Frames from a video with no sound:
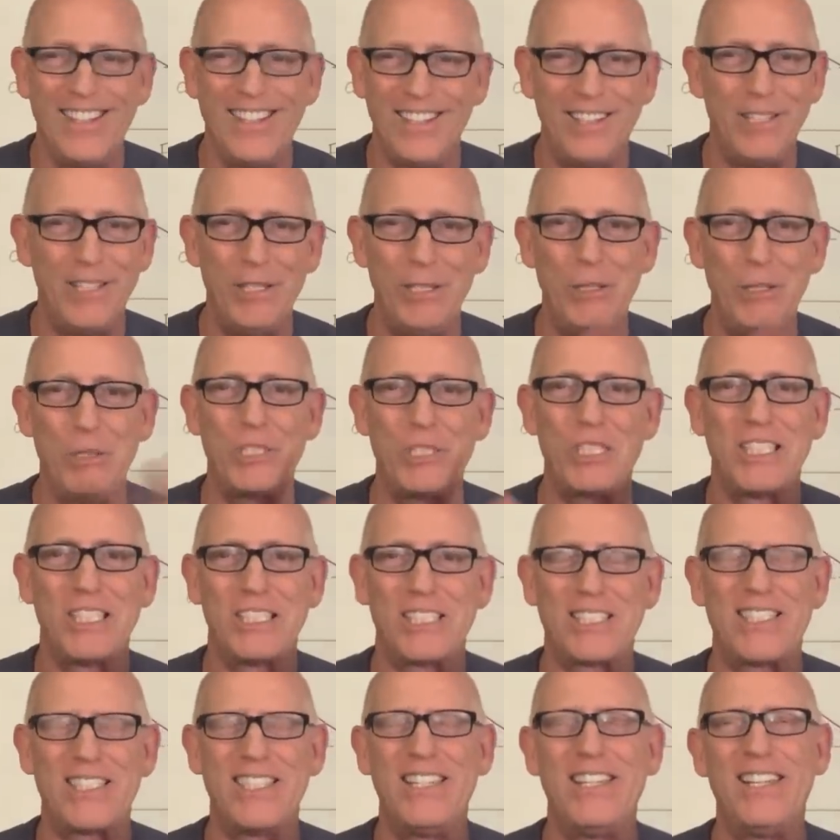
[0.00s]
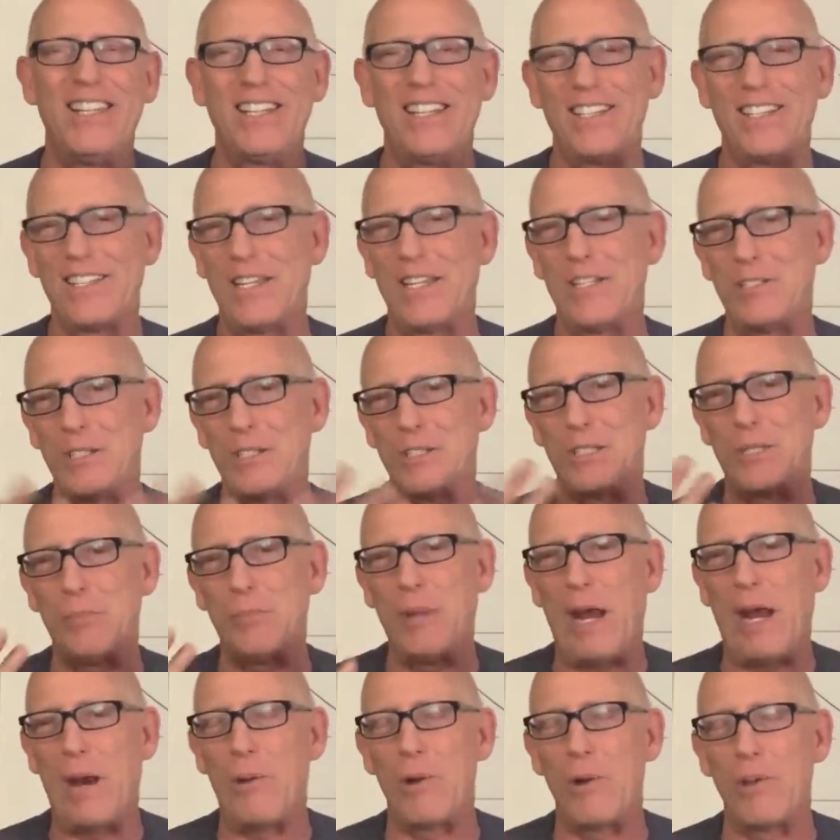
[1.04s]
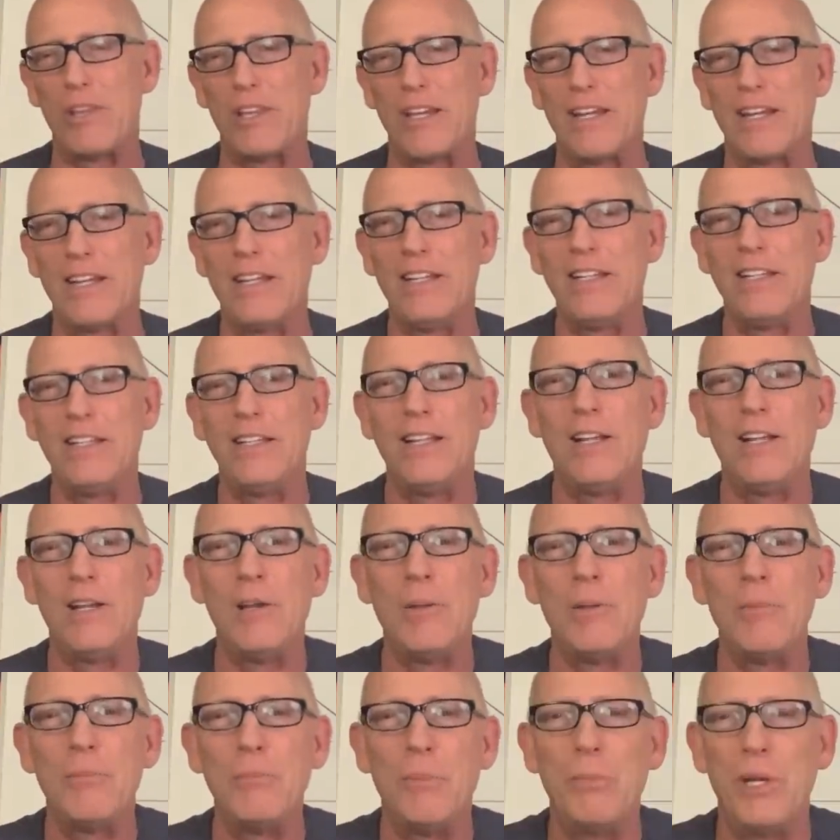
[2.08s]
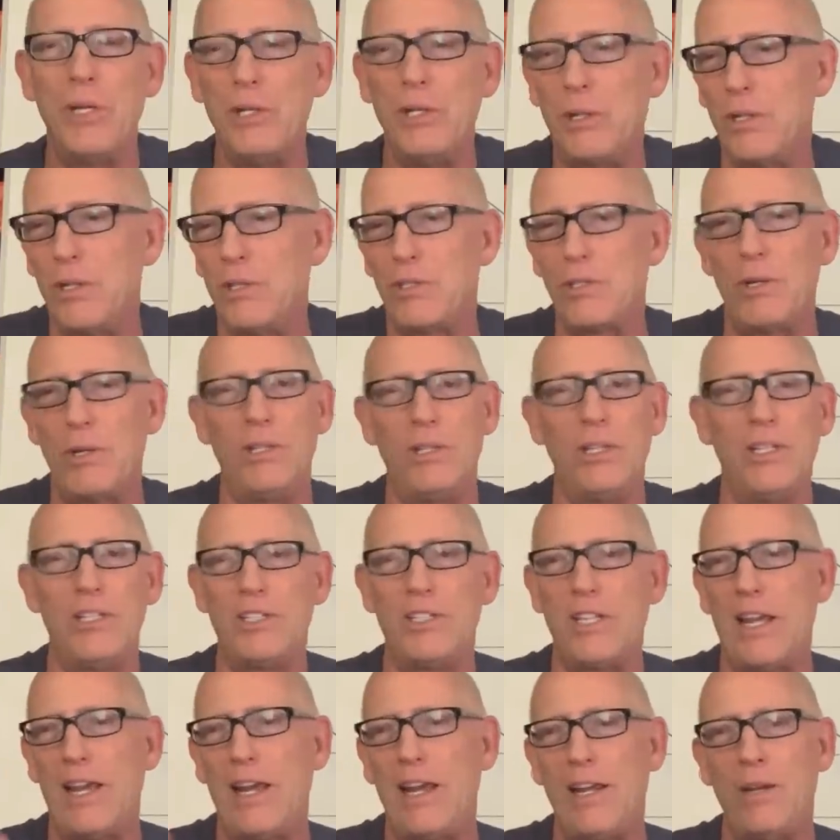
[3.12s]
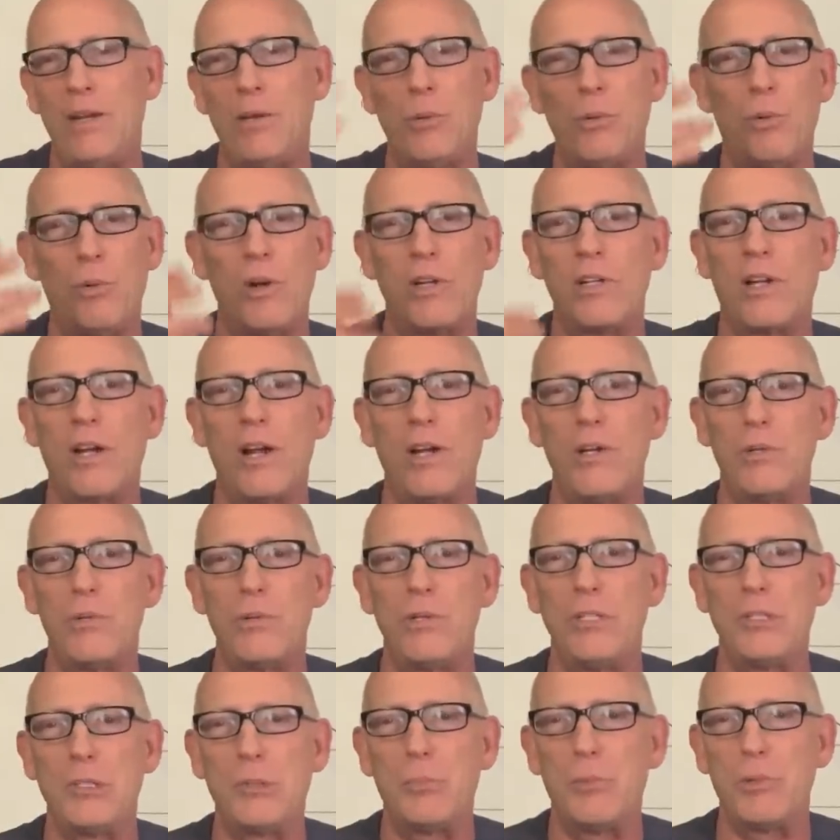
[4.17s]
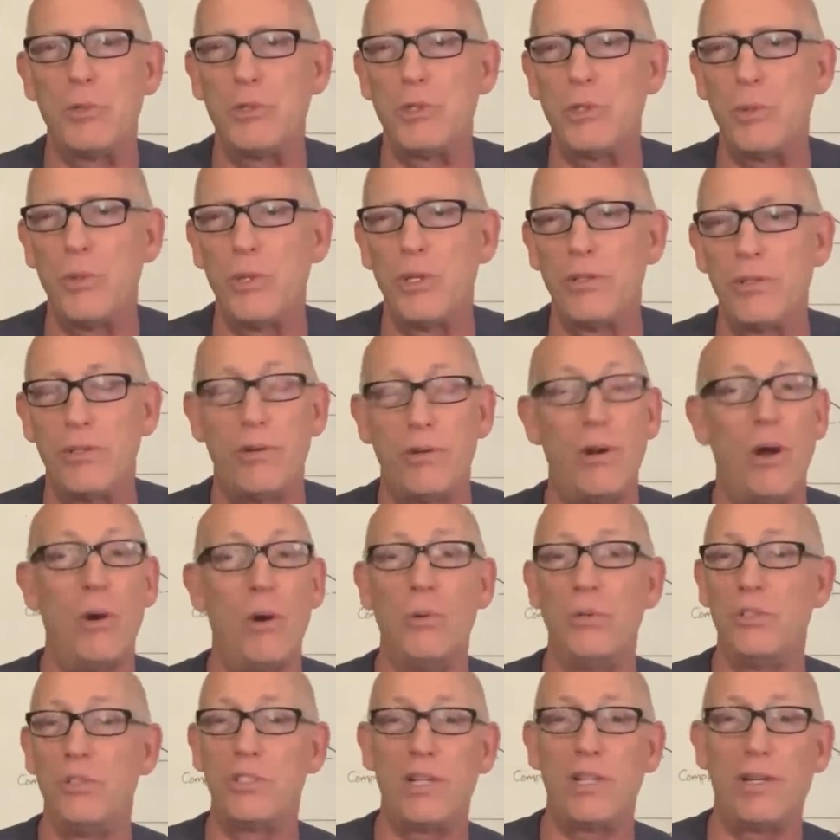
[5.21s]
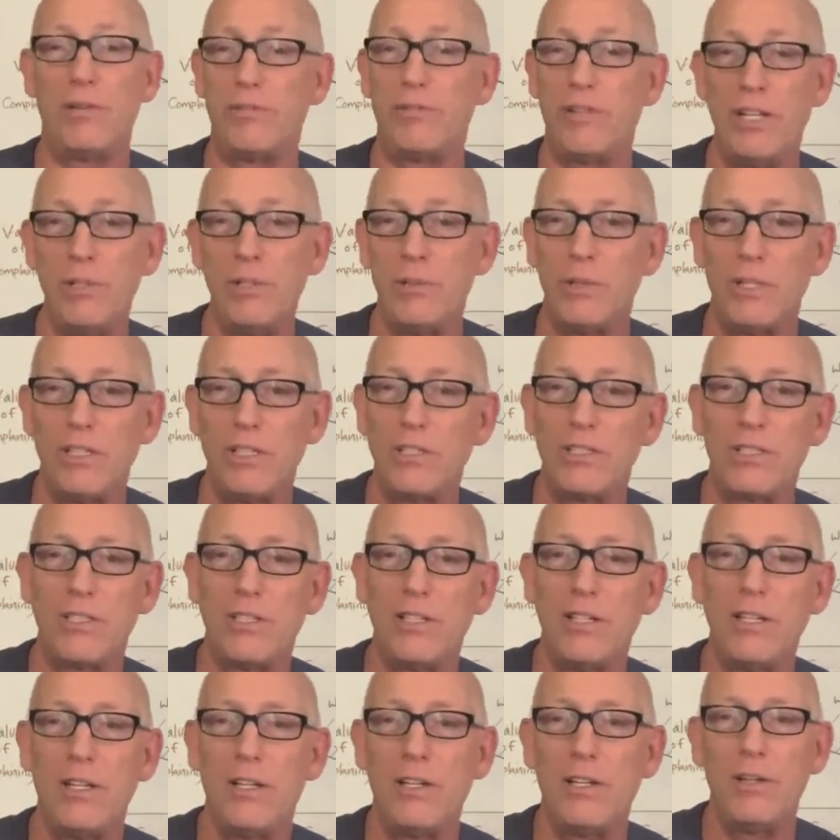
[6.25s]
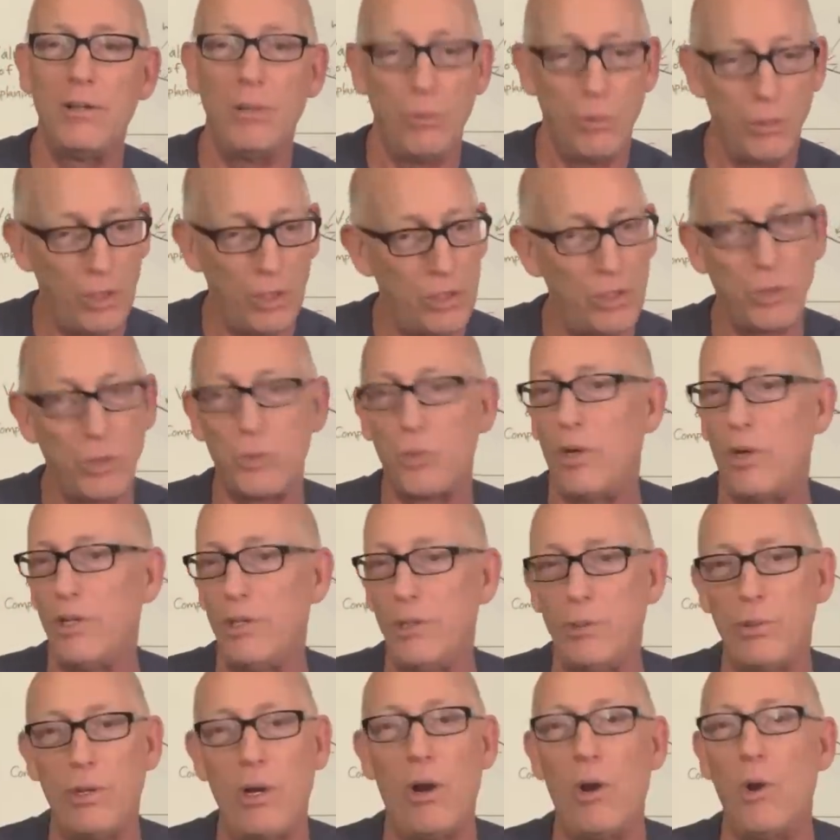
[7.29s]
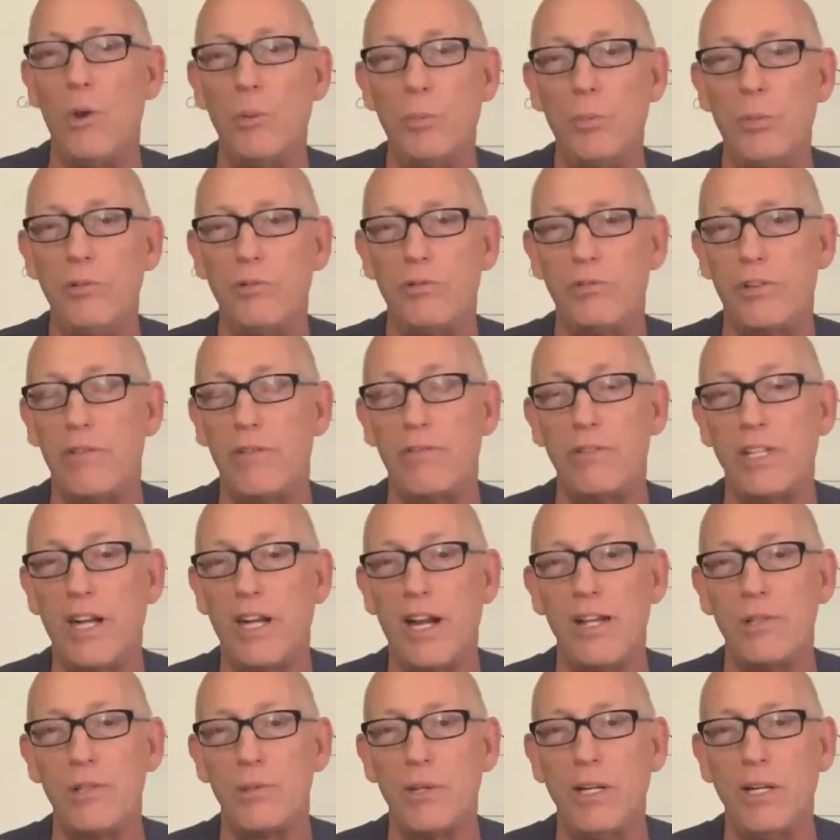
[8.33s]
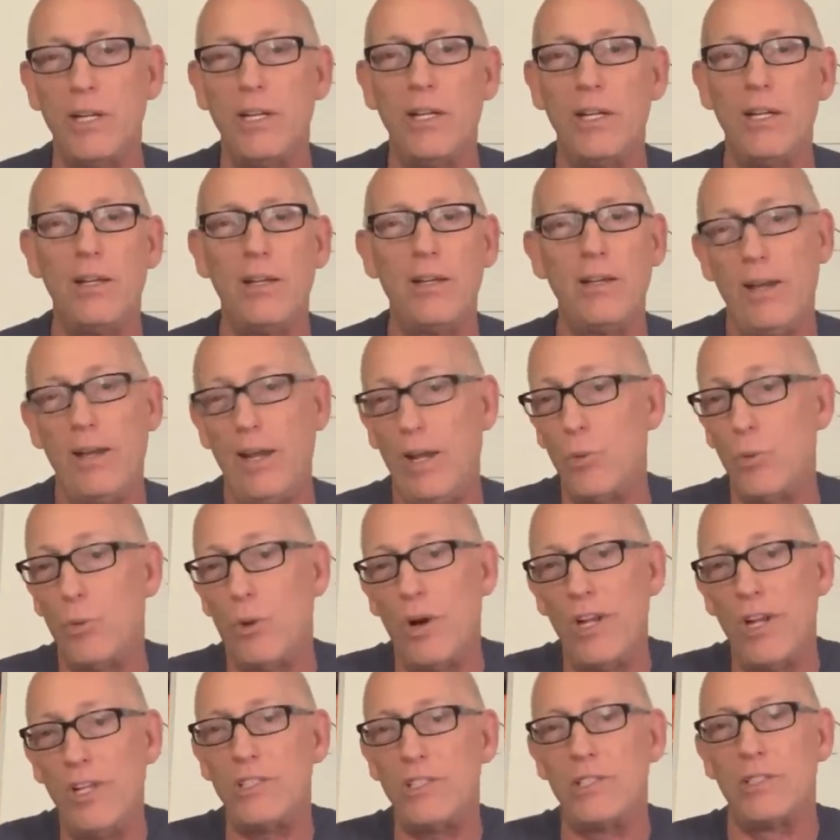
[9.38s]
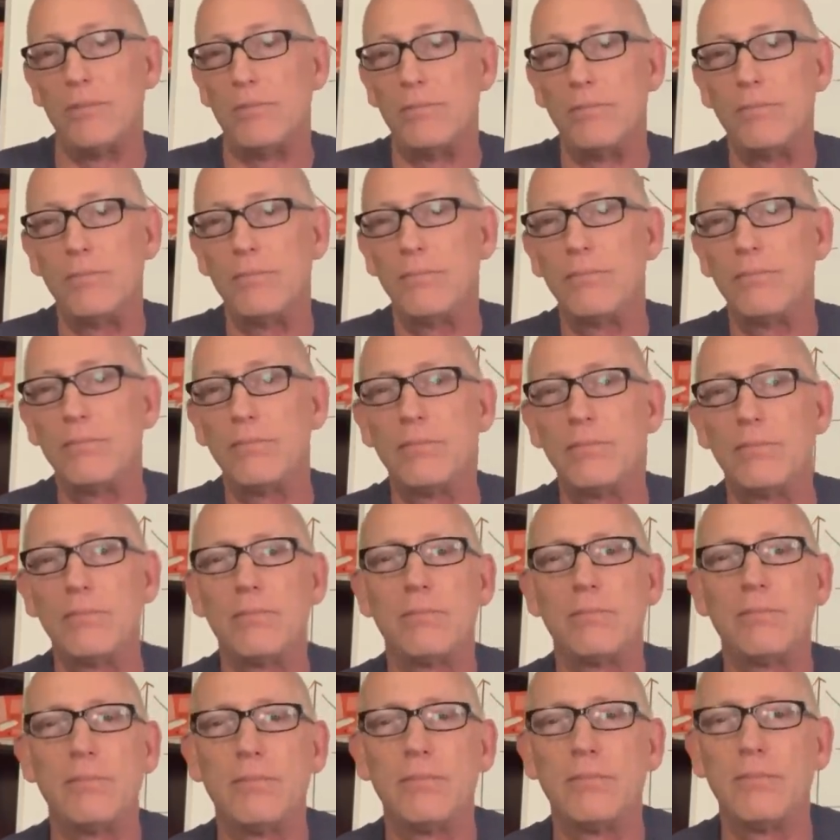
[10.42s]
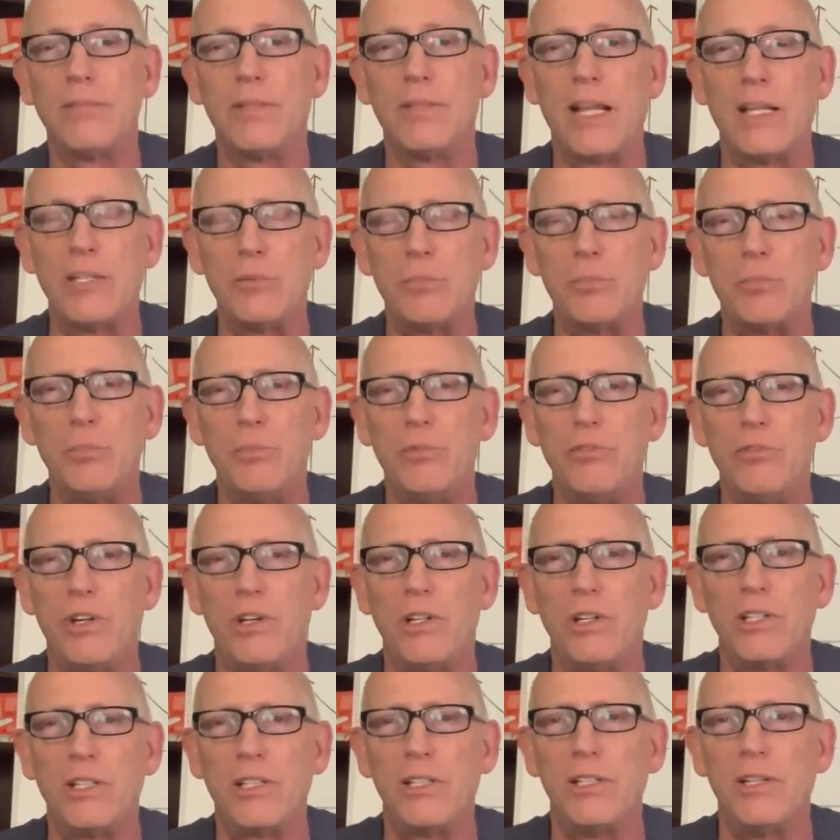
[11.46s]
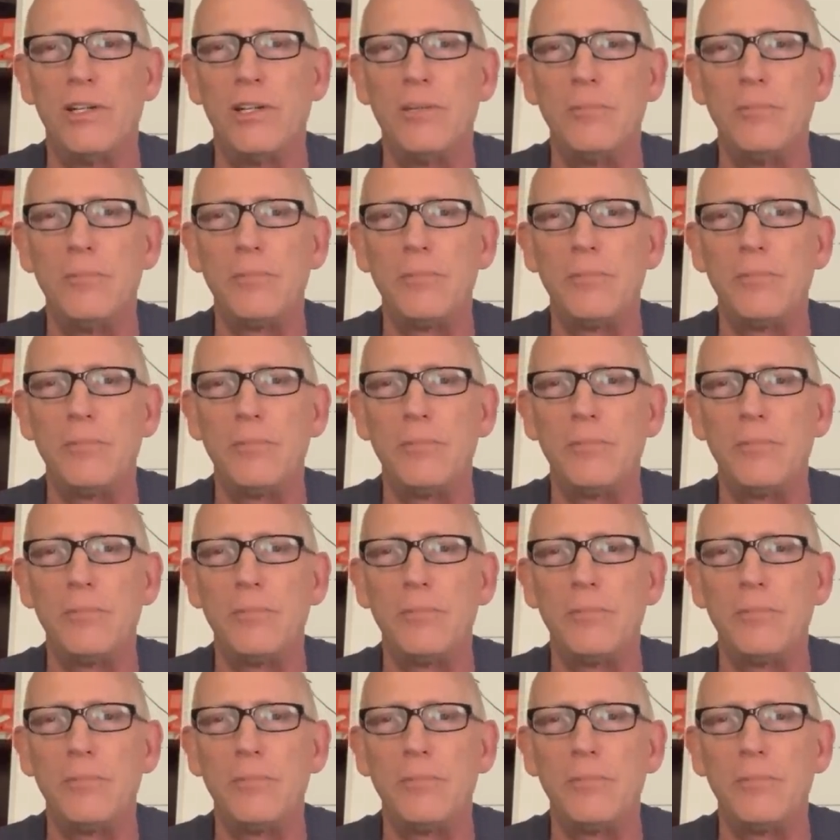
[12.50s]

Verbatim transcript: Useless, because that's just a power thing. But you could certainly say one country is pursuing their own self interest, which is what you'd hope for every country, and one isn't. That's fairly clear.